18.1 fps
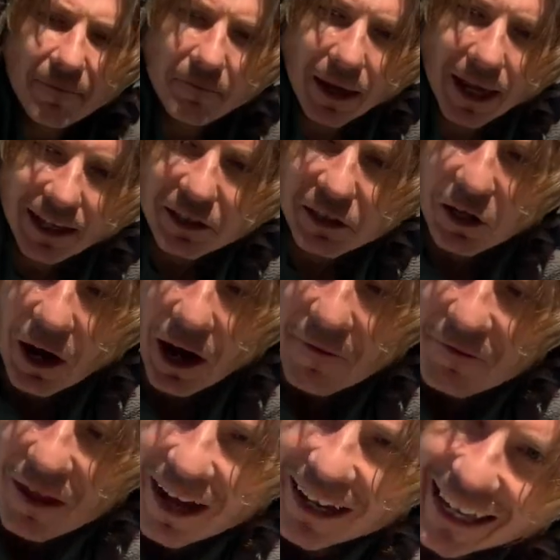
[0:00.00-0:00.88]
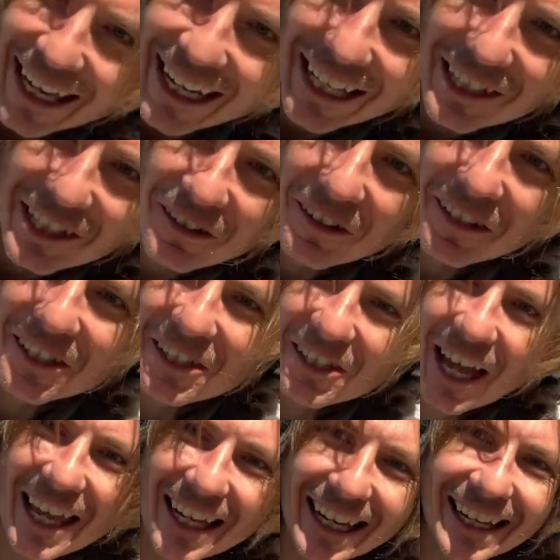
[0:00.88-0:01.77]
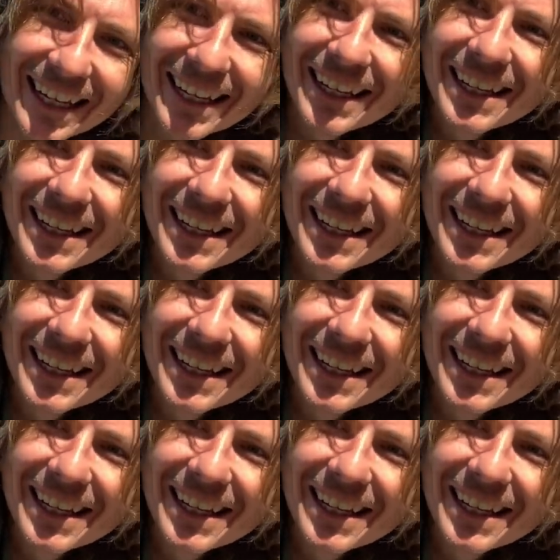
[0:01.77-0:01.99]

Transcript: big, so I'm not getting too excited,